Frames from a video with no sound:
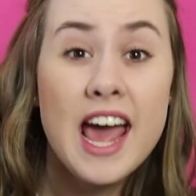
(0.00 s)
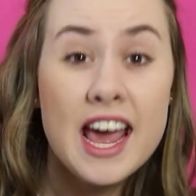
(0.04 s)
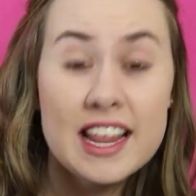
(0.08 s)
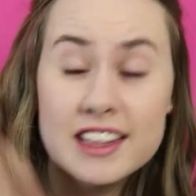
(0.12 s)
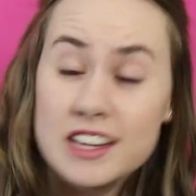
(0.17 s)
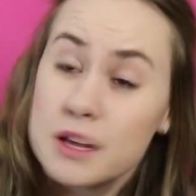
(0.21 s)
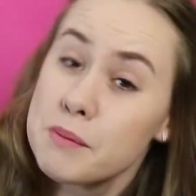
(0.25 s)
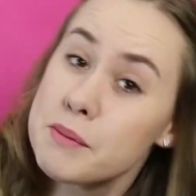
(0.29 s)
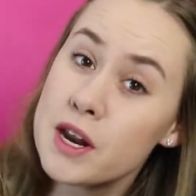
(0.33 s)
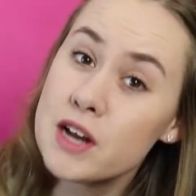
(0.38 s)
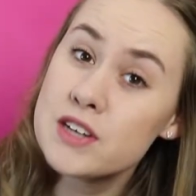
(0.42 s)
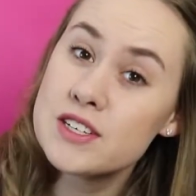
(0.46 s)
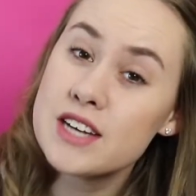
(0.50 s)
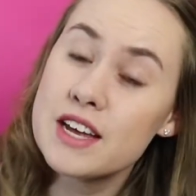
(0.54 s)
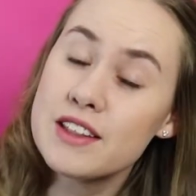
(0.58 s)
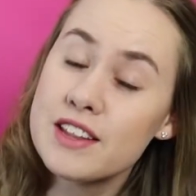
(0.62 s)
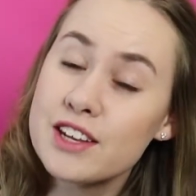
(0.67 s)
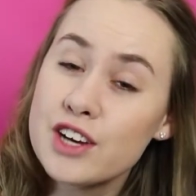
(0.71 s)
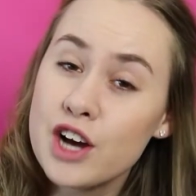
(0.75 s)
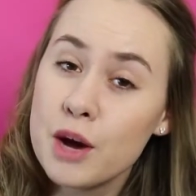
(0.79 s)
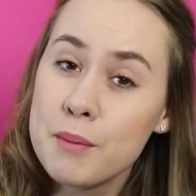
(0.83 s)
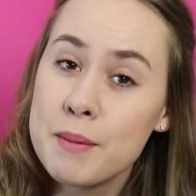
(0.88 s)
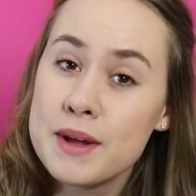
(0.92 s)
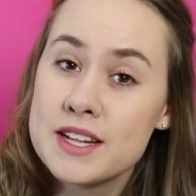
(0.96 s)
Let me know down
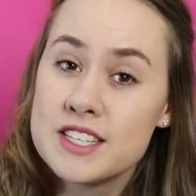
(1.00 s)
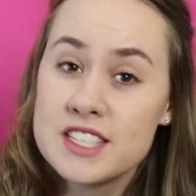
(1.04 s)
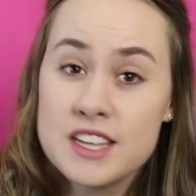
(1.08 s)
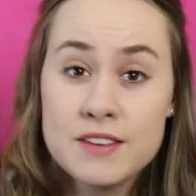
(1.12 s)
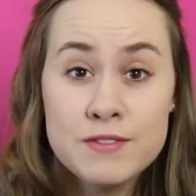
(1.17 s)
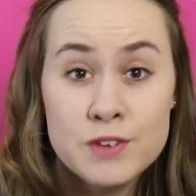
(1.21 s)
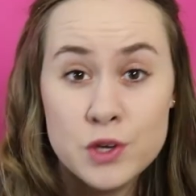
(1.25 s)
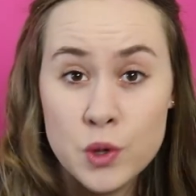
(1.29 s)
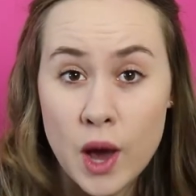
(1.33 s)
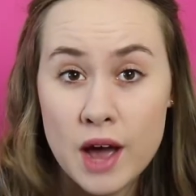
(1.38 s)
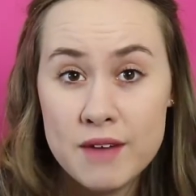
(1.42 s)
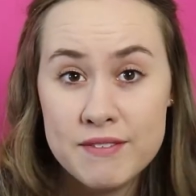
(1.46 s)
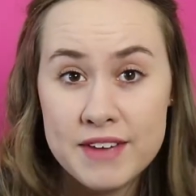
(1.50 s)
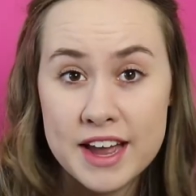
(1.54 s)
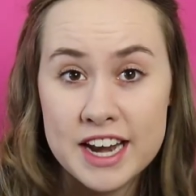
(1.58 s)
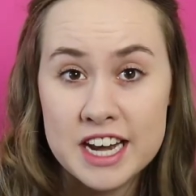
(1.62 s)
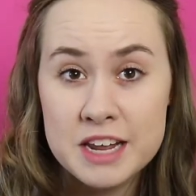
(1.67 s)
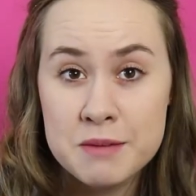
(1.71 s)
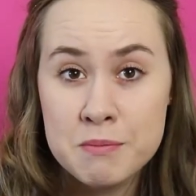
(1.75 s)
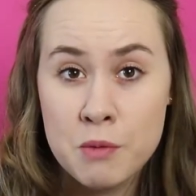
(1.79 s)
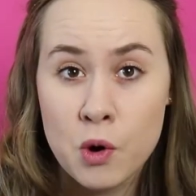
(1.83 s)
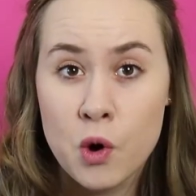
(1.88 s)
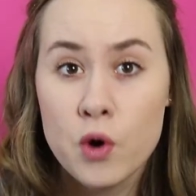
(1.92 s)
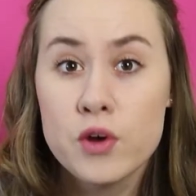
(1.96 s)
in the comments if you have
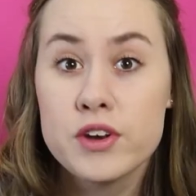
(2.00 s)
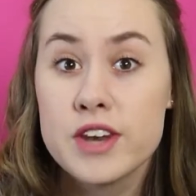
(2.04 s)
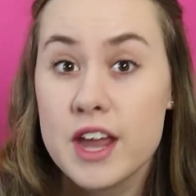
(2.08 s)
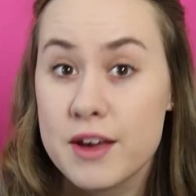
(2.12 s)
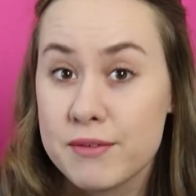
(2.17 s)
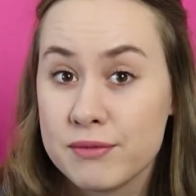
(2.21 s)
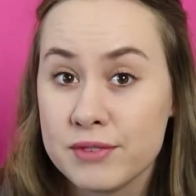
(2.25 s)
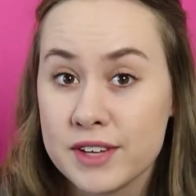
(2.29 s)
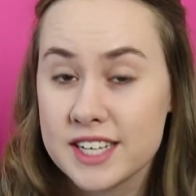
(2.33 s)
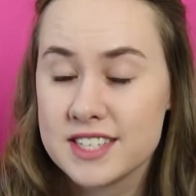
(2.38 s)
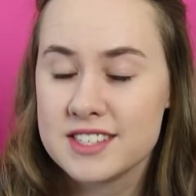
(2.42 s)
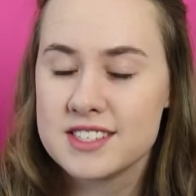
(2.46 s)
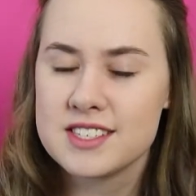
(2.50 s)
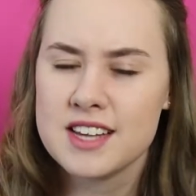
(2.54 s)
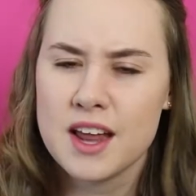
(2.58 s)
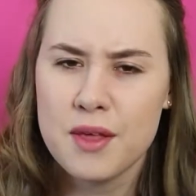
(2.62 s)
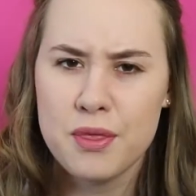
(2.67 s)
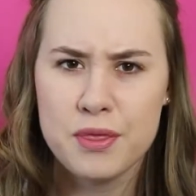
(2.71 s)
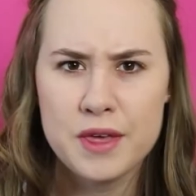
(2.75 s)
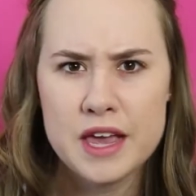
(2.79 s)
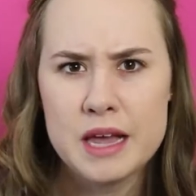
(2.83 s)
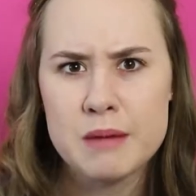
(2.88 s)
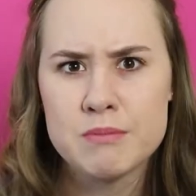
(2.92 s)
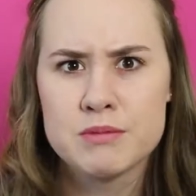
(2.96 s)
any more Netflix
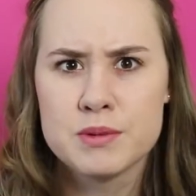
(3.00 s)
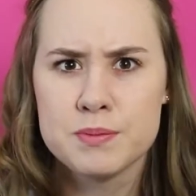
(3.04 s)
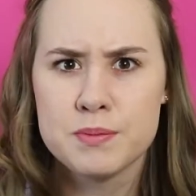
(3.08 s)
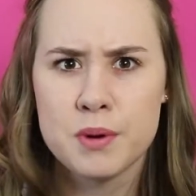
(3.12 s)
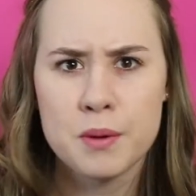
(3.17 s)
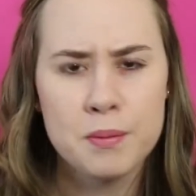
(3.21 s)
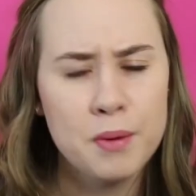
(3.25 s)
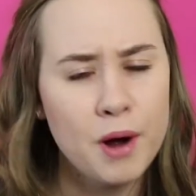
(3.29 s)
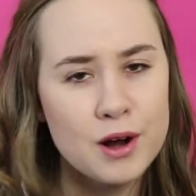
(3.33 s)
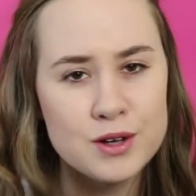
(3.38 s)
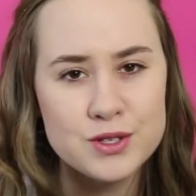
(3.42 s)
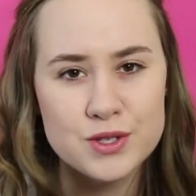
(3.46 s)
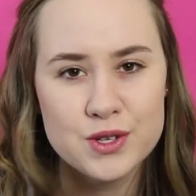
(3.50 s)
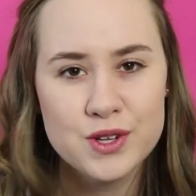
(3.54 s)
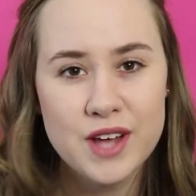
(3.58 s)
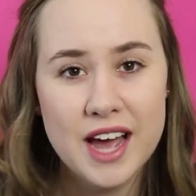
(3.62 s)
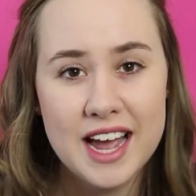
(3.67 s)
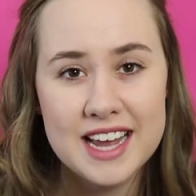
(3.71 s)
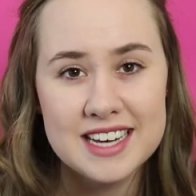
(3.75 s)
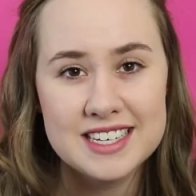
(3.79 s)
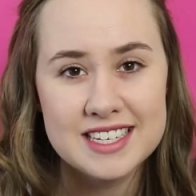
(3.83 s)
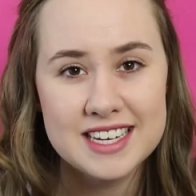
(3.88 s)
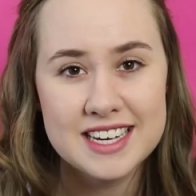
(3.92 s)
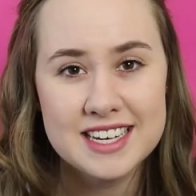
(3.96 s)
themed proposal
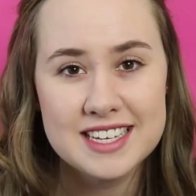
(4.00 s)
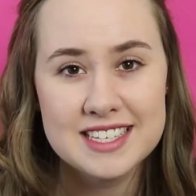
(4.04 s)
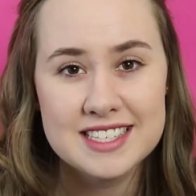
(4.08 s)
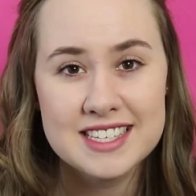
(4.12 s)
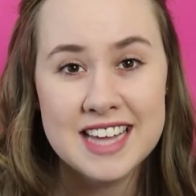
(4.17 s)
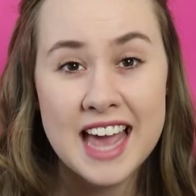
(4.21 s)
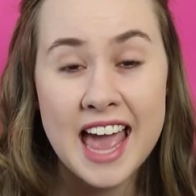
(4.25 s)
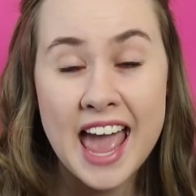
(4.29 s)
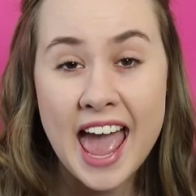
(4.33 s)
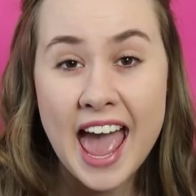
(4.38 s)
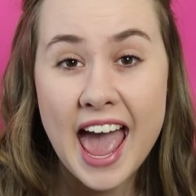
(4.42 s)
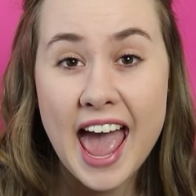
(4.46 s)
ideas,